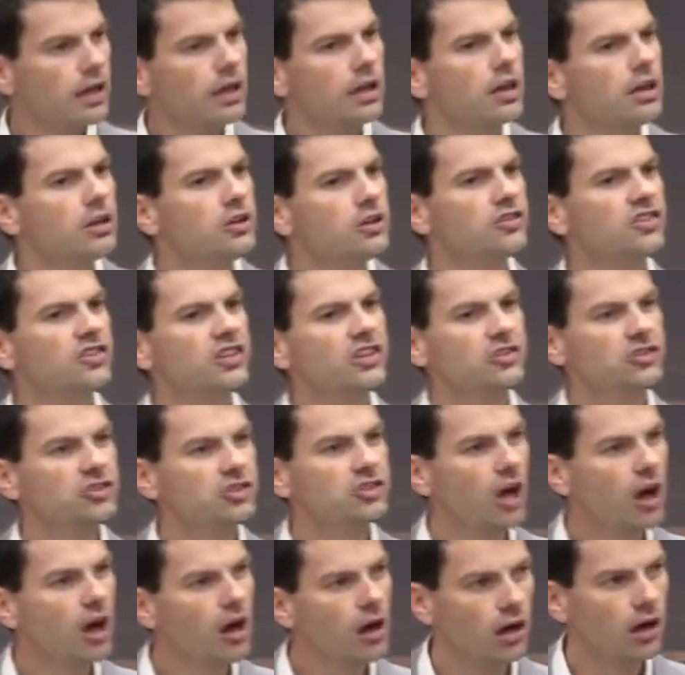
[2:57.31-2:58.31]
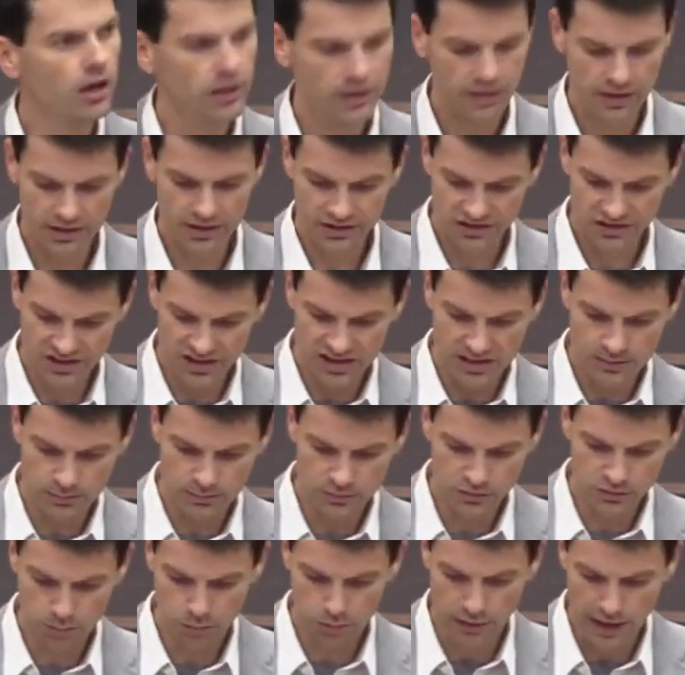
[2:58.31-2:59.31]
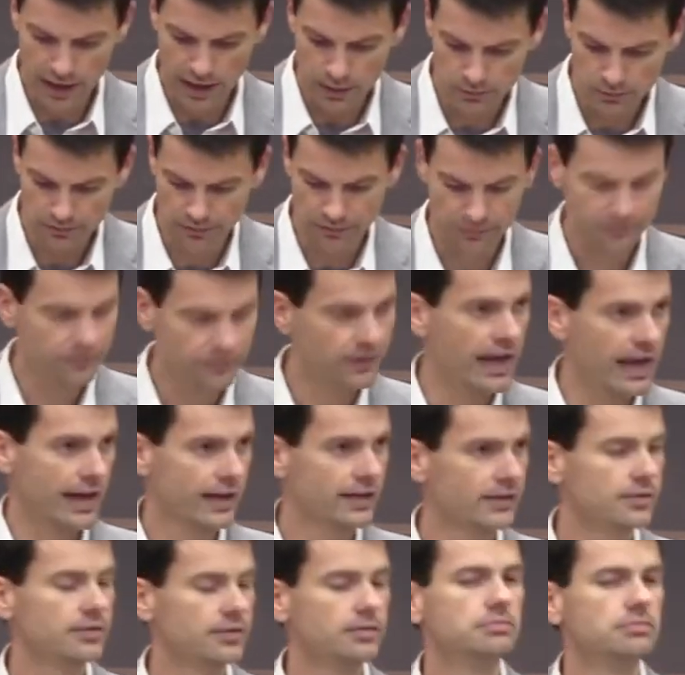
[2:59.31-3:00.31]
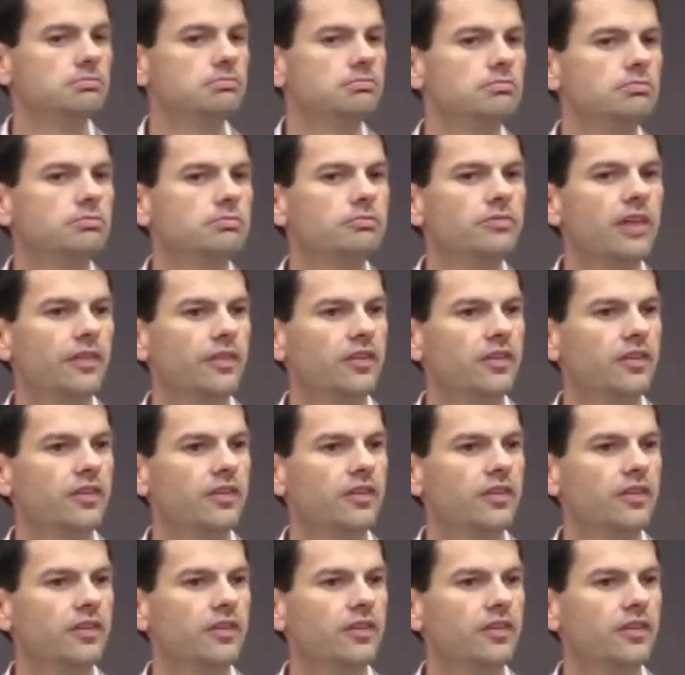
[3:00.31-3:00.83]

You see, John seems proud of the fact that the